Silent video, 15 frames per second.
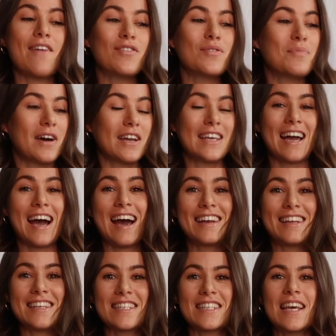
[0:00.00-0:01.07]
Everybody had
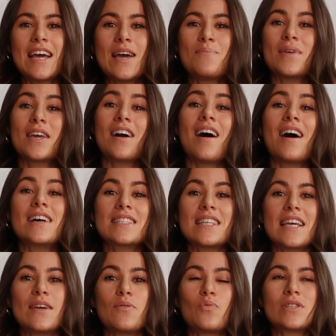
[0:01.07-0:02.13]
it. Because
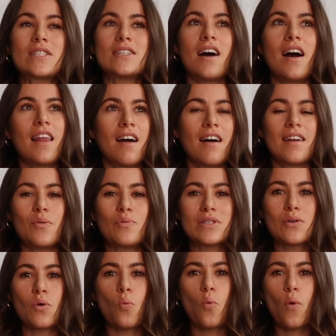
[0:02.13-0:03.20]
it was nylon, it
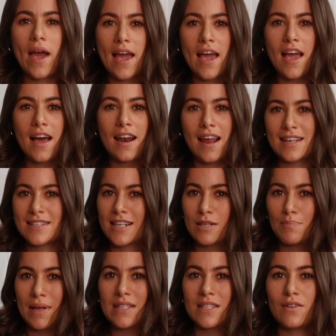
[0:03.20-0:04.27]
was way less
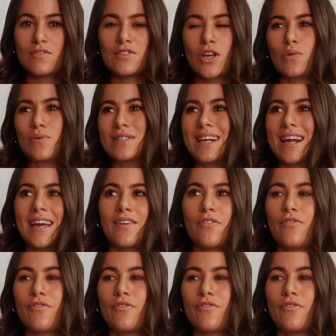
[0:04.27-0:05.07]
expensive, so it was like